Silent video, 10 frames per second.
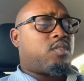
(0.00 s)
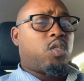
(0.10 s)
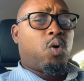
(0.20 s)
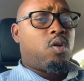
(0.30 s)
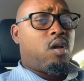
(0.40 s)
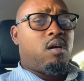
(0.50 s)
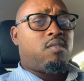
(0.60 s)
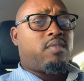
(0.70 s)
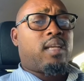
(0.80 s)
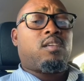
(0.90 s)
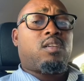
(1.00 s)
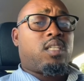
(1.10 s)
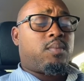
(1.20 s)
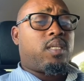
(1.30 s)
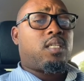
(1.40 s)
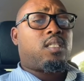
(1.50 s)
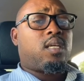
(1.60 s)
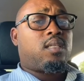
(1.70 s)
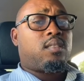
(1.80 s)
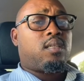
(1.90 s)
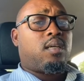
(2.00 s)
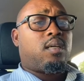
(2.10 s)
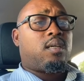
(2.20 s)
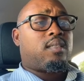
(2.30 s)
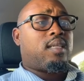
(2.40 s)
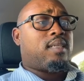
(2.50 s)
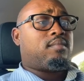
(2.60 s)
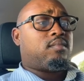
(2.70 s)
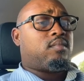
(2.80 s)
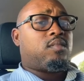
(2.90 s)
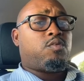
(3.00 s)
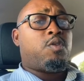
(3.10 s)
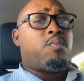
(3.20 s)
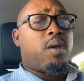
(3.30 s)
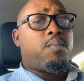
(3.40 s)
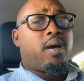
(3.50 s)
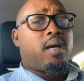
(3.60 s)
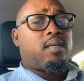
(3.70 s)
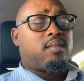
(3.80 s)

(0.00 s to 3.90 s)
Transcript: no love and condemnation, then remember